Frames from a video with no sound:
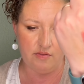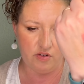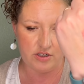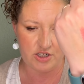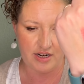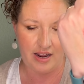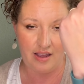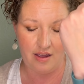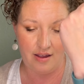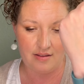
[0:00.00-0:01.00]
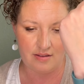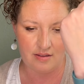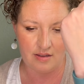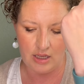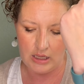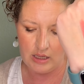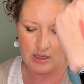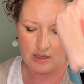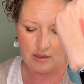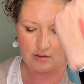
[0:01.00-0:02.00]
version, I guess.
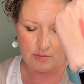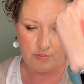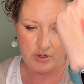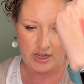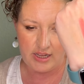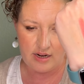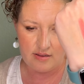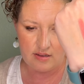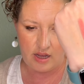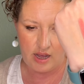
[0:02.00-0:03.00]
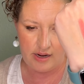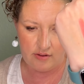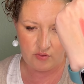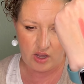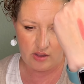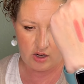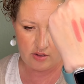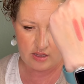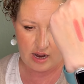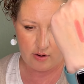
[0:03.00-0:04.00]
But it is a kind of color
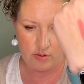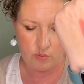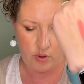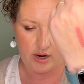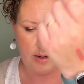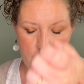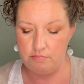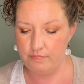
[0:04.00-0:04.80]
that I would wear